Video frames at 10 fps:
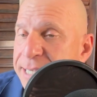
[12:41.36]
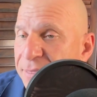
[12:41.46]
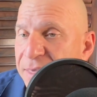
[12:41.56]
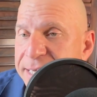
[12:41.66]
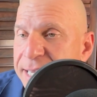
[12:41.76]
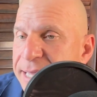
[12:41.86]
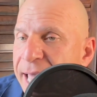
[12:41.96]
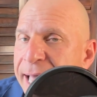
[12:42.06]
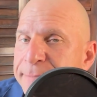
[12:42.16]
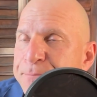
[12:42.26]
and things like
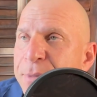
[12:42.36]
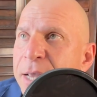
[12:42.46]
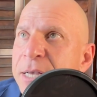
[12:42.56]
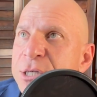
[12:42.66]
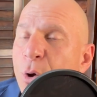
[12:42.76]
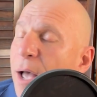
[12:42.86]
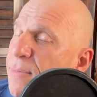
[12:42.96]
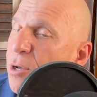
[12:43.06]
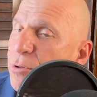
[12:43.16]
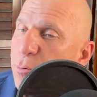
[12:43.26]
that. So I'm
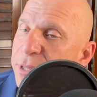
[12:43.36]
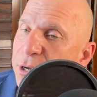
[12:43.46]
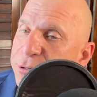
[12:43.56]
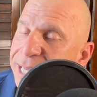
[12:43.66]
the only one that goes